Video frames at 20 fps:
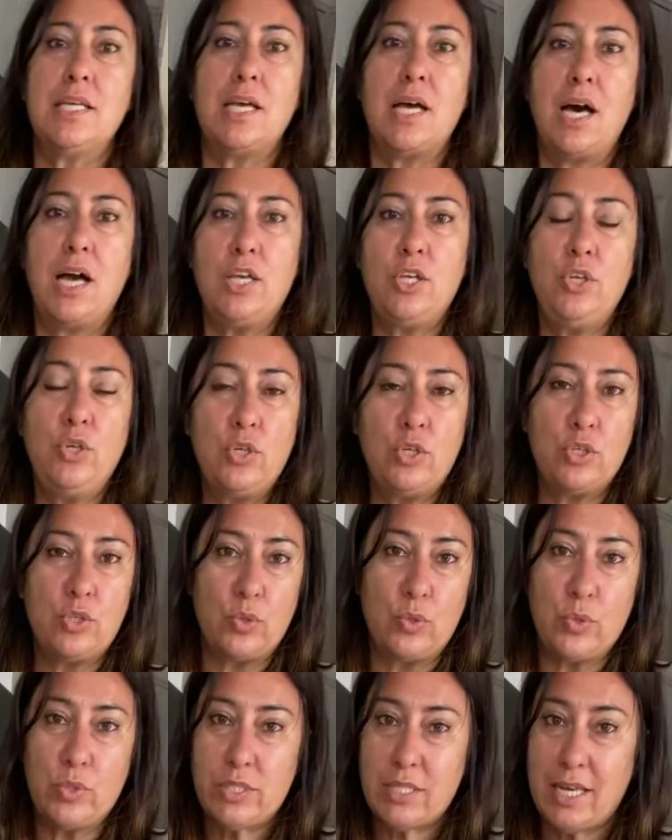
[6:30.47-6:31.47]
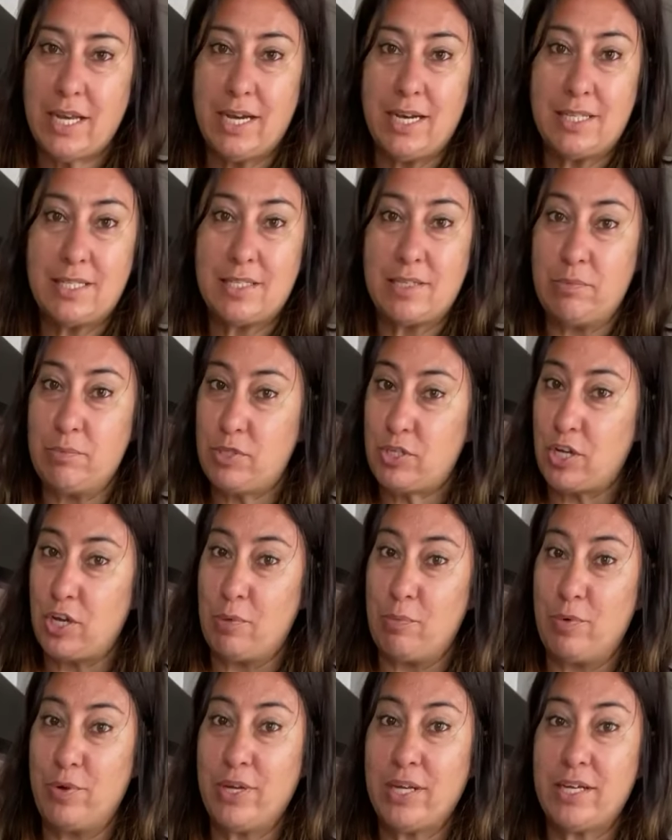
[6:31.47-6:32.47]
you could also add some
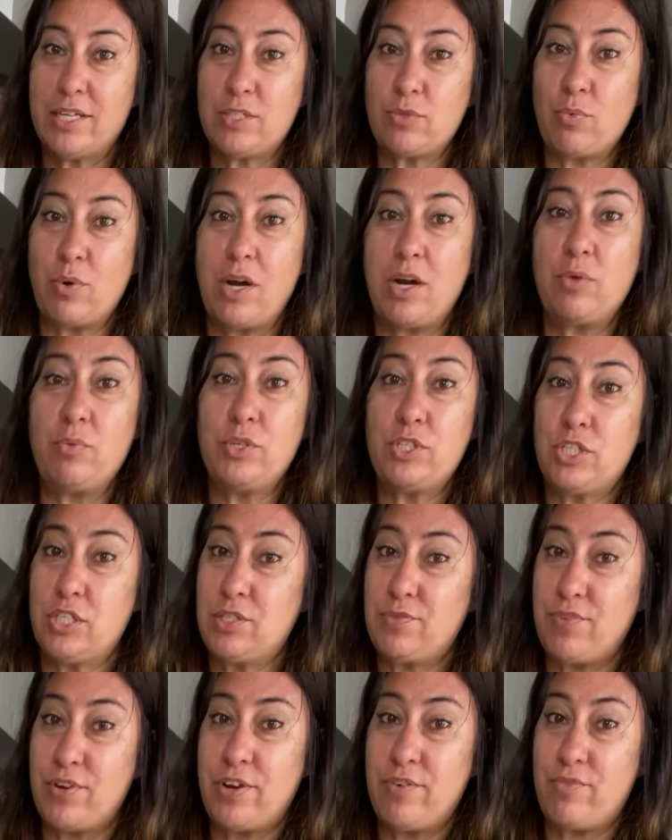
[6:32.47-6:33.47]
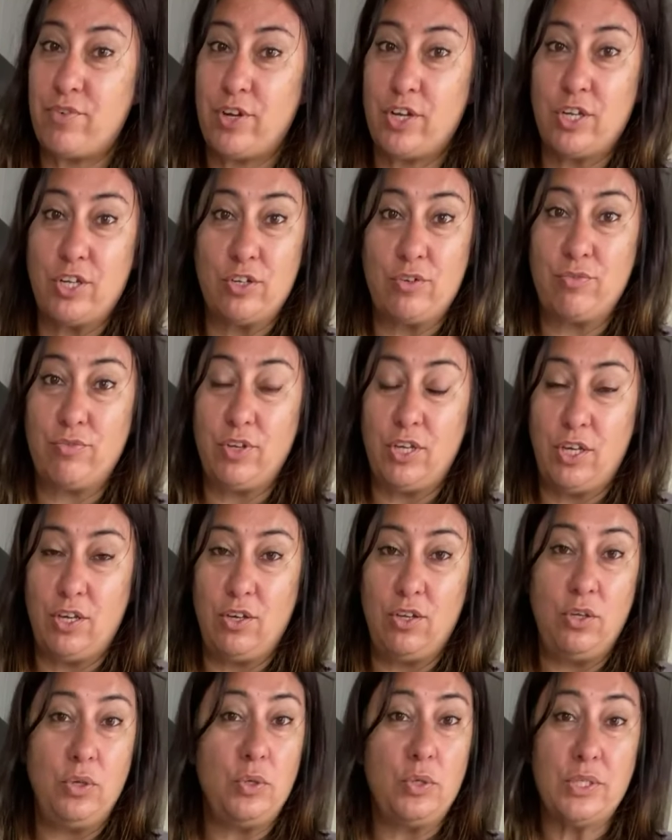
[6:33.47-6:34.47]
turmeric as well, which is very, very good for you.
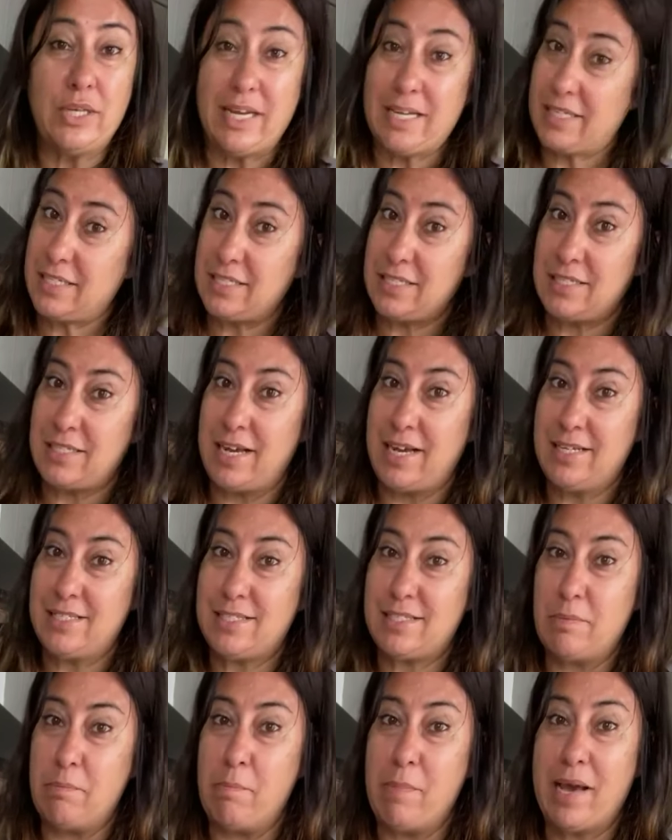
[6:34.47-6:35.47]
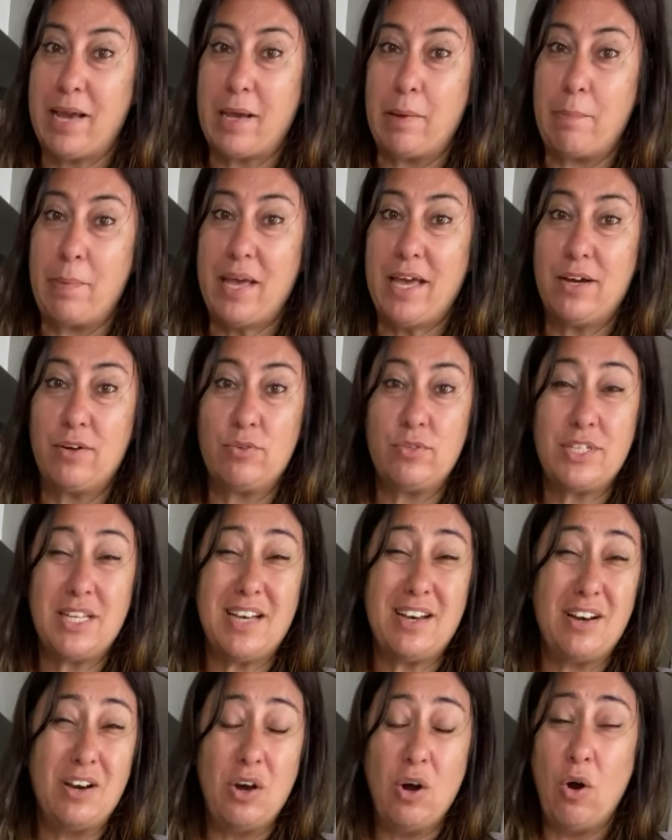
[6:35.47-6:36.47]
You could add some maca
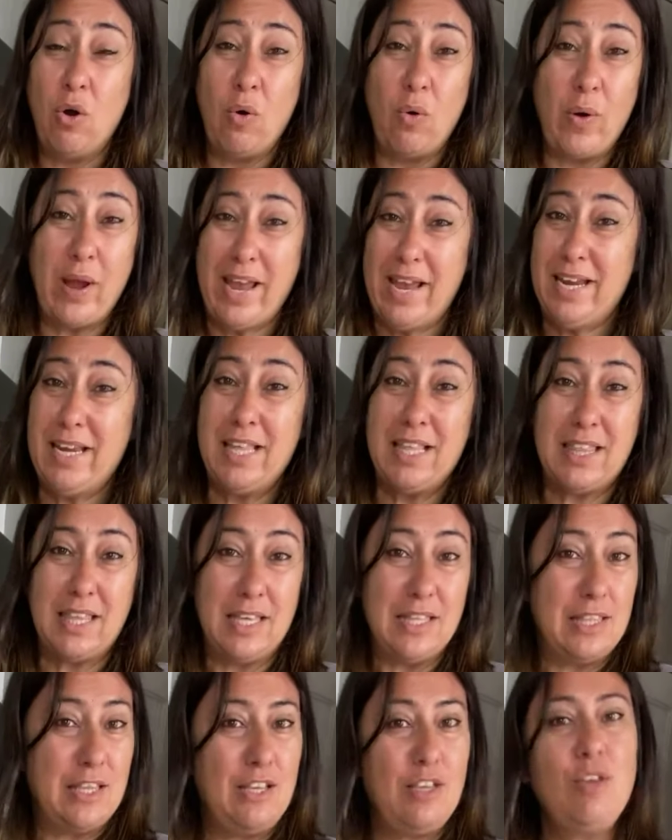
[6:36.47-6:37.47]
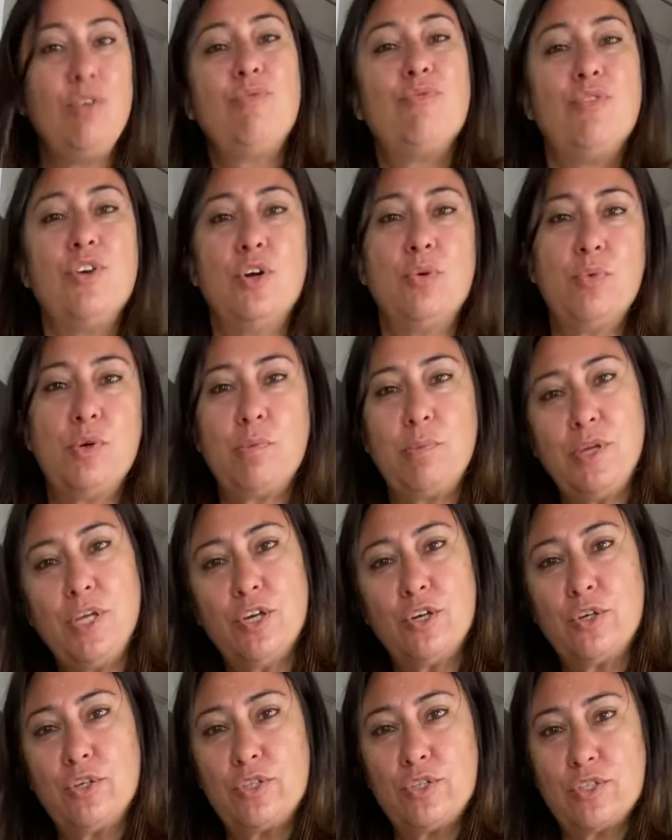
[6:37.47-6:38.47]
powder or anything that you feel would be a
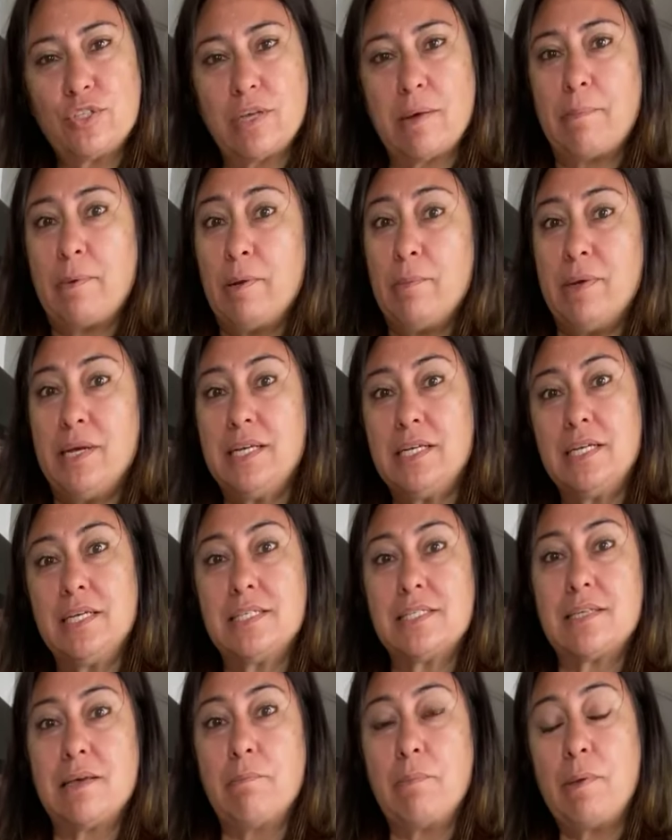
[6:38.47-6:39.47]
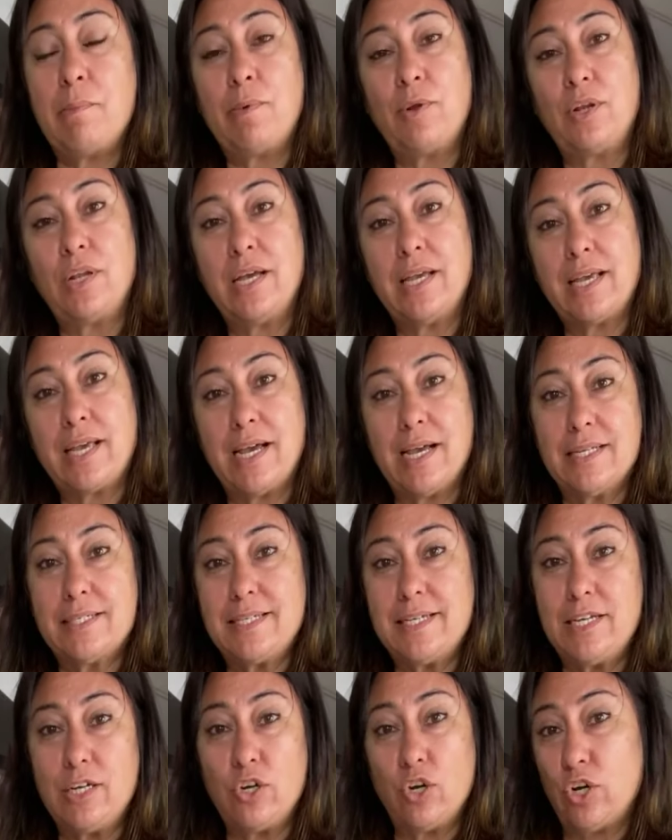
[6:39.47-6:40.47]
good supplement. Some people like
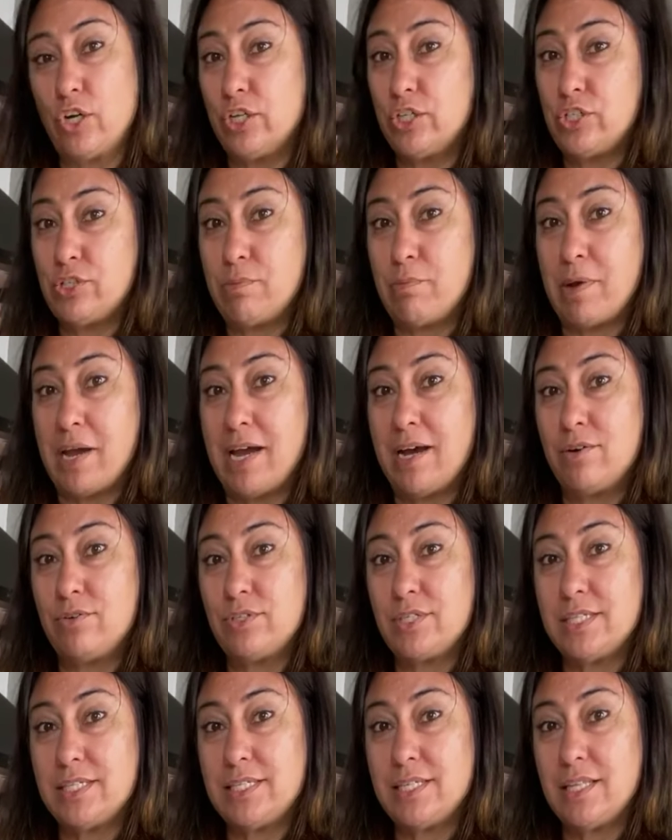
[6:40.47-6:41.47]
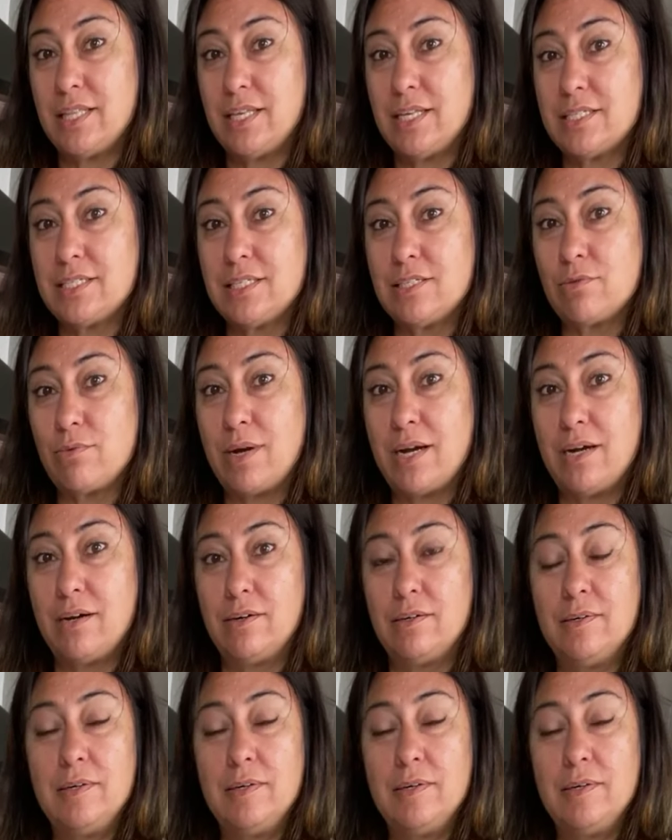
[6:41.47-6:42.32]
adding collagen powder to this as well.